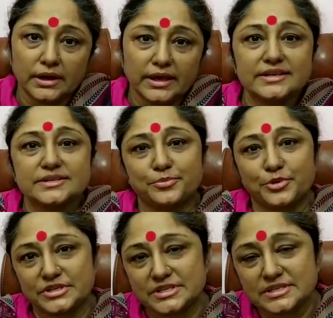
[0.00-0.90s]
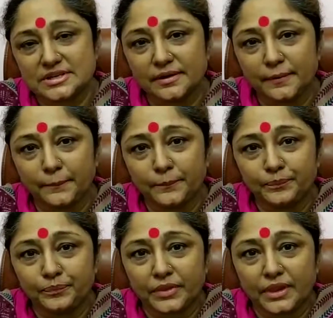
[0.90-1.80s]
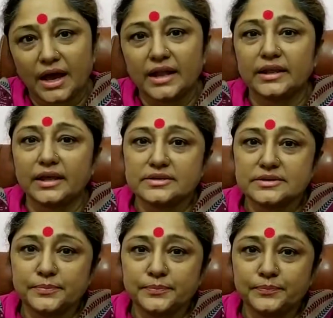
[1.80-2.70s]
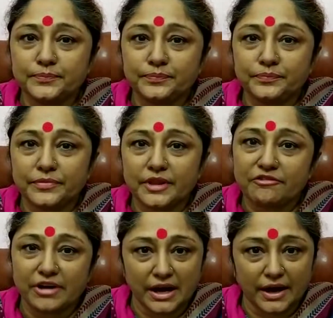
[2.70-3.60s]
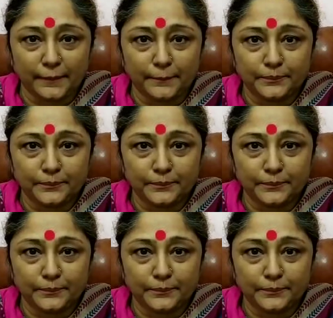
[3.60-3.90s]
kingdom Protista, and kingdom Fungi.